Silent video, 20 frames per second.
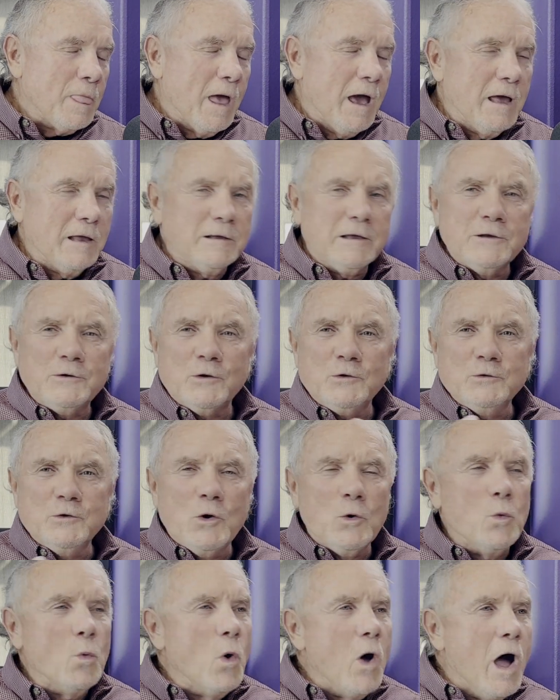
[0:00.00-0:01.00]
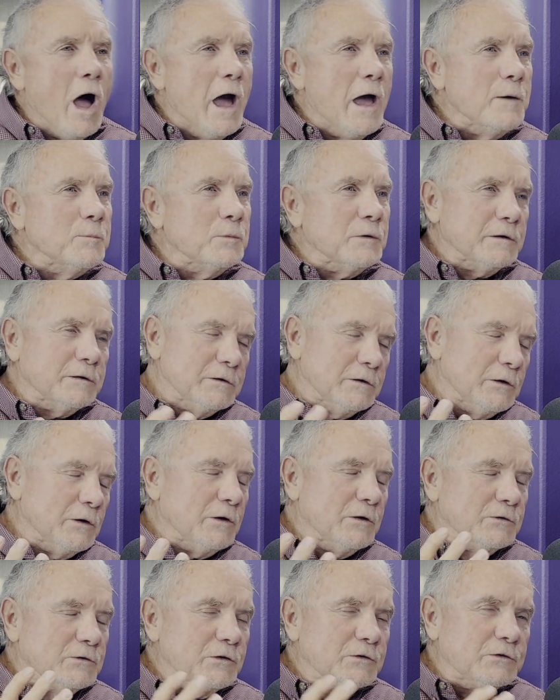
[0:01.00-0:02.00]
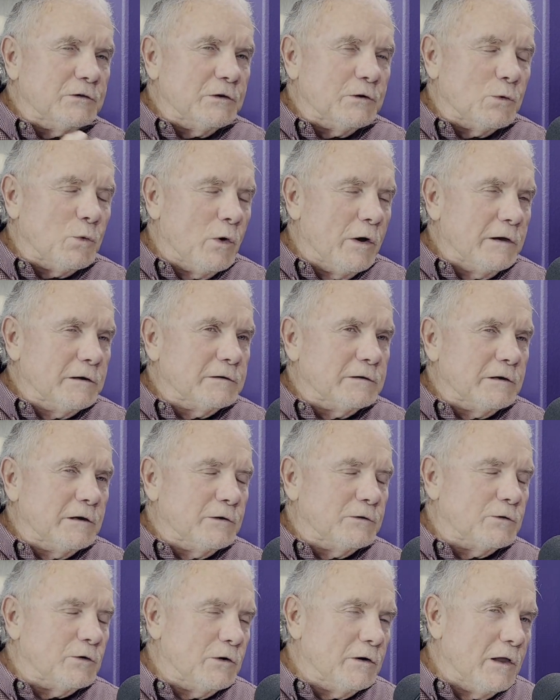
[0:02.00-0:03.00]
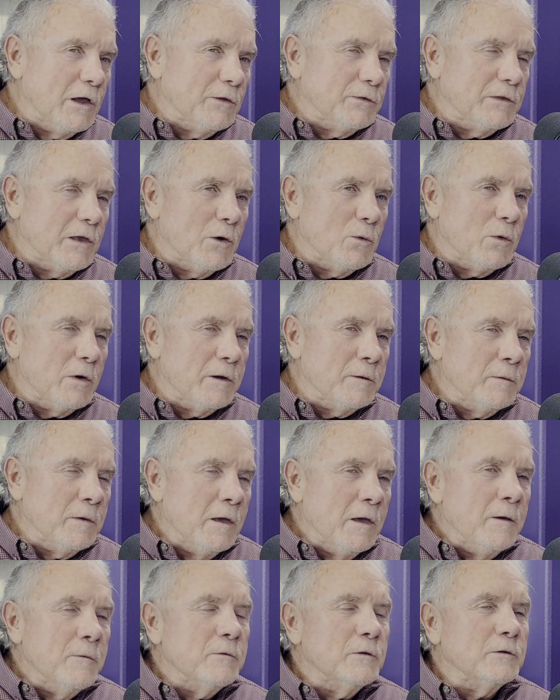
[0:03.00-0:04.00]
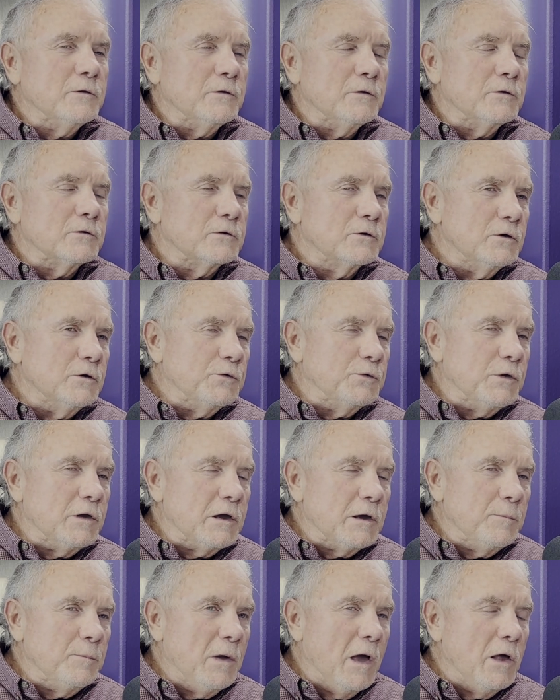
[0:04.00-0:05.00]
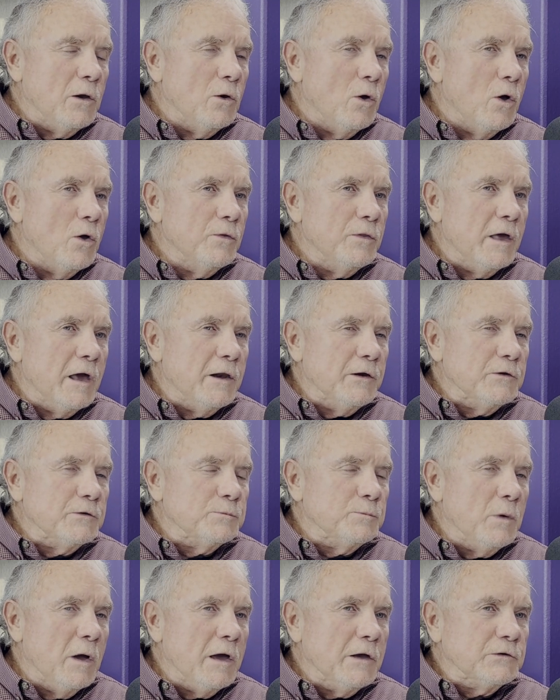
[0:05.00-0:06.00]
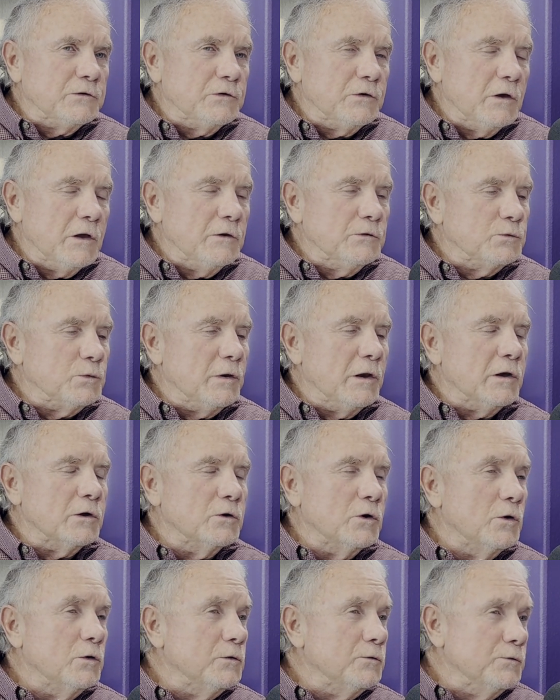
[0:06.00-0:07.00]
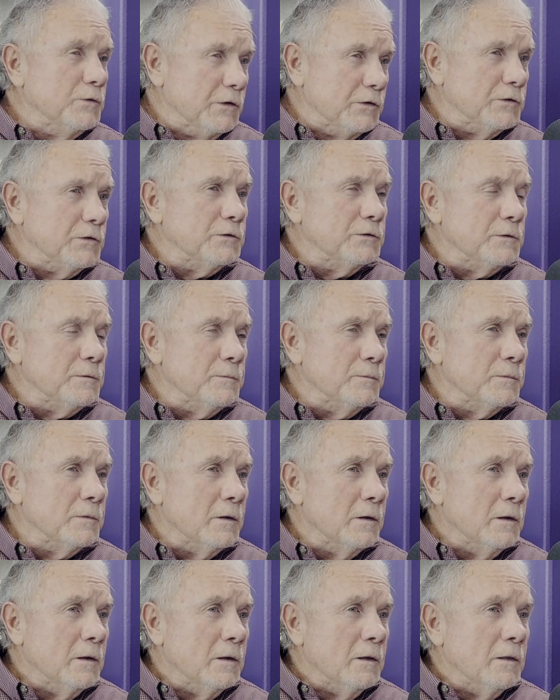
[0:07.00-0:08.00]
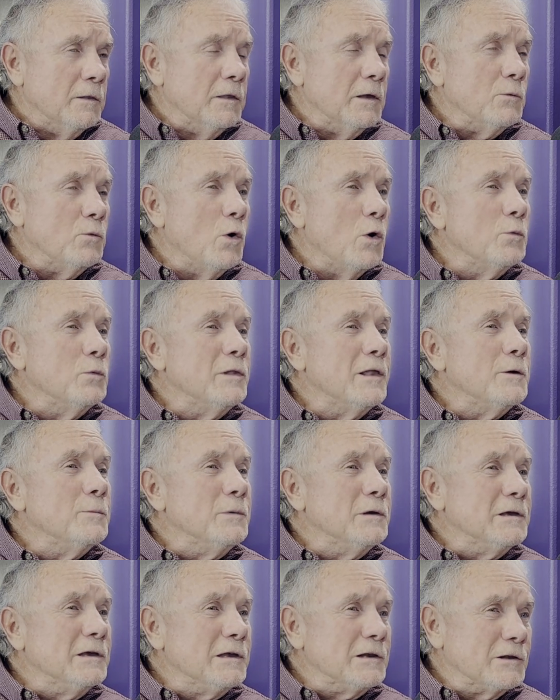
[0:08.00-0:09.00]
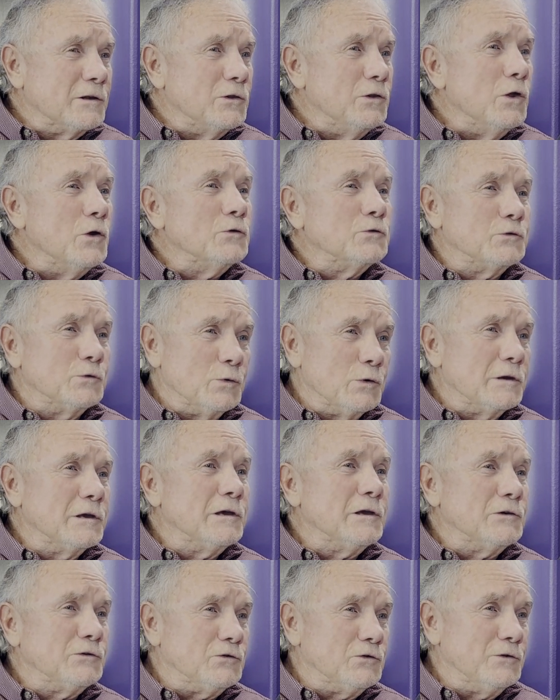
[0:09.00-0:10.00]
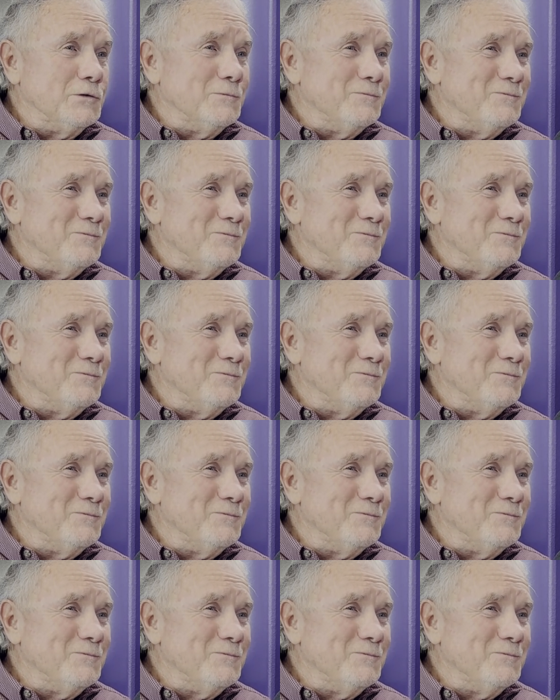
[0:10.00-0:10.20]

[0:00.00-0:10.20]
I don't know why, but, it just didn't quite turn out that way. The good thing about all that is my sons, when I go to visit them, they won't let me get close to a kitchen.